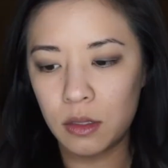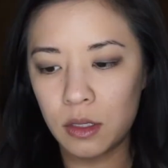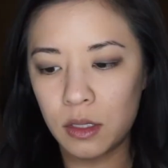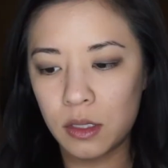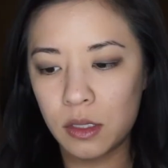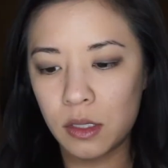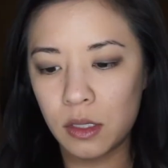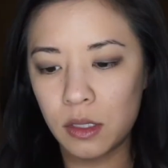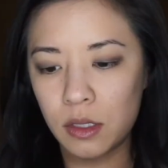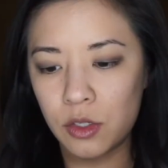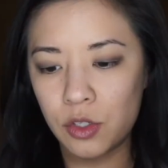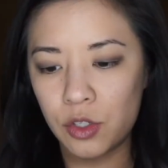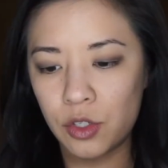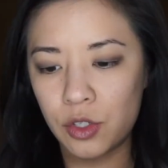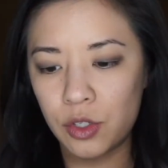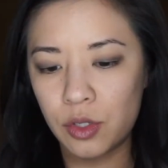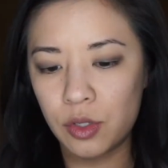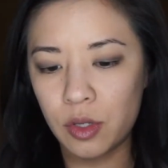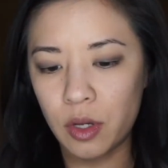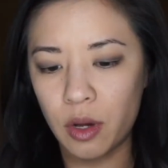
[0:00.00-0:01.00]
This
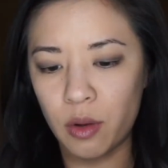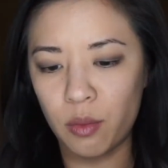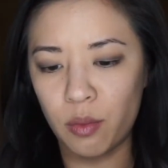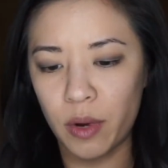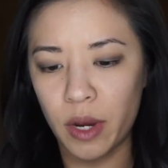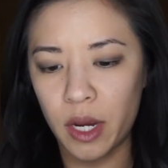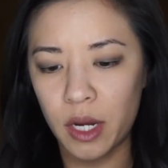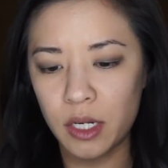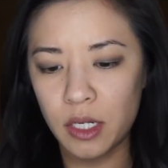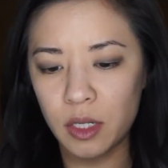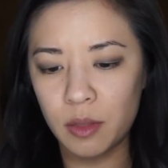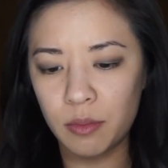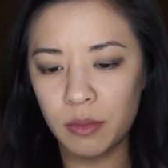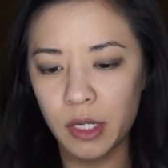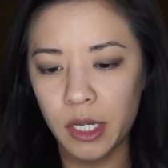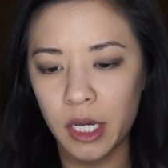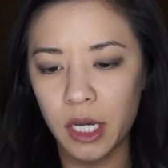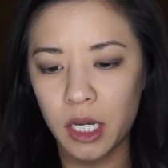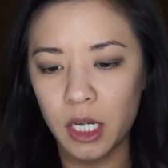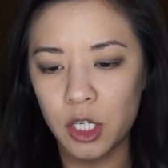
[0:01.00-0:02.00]
is a random
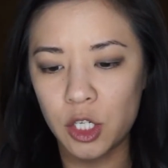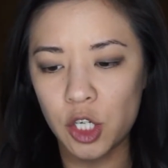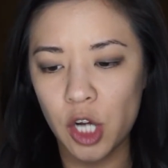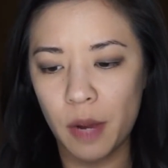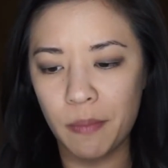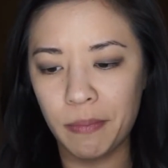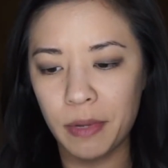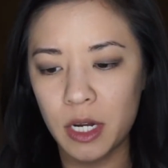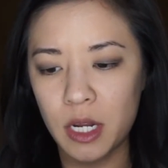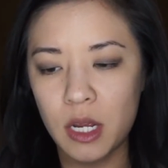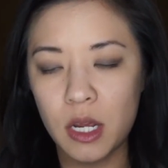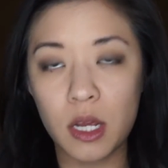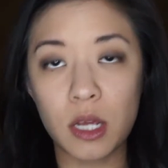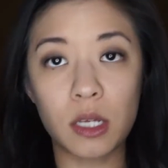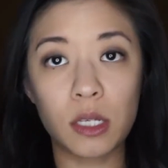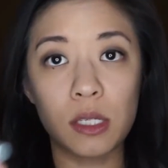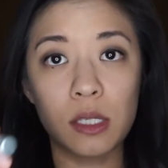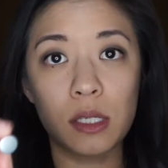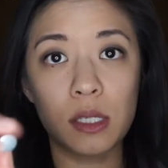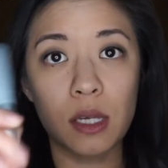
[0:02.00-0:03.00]
like
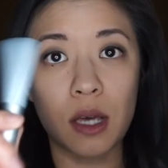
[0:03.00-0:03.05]
Japanese